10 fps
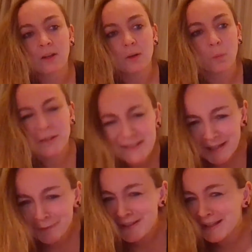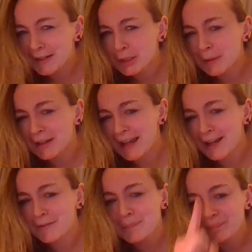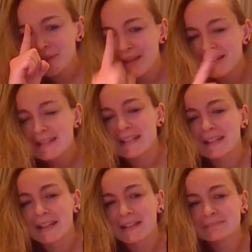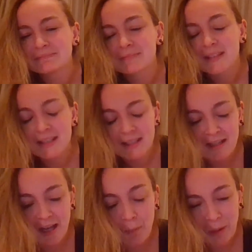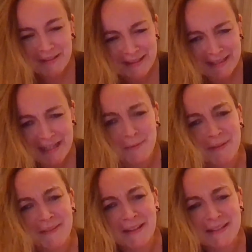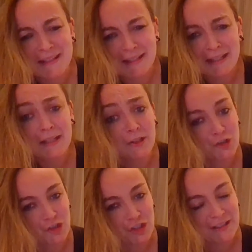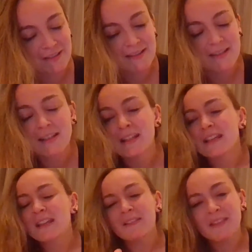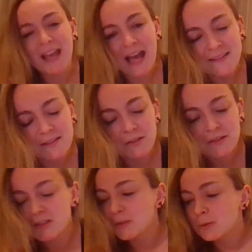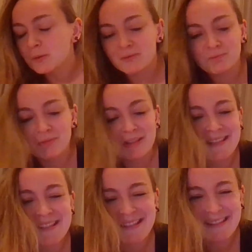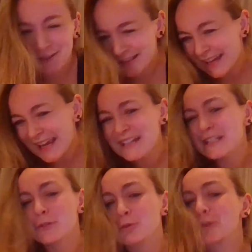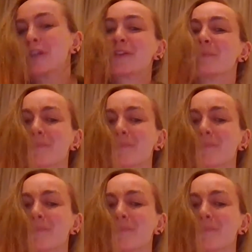What does every cell in your body have? DNA. And what's contained within that DNA? Genes. The answer to this circadian rhythm,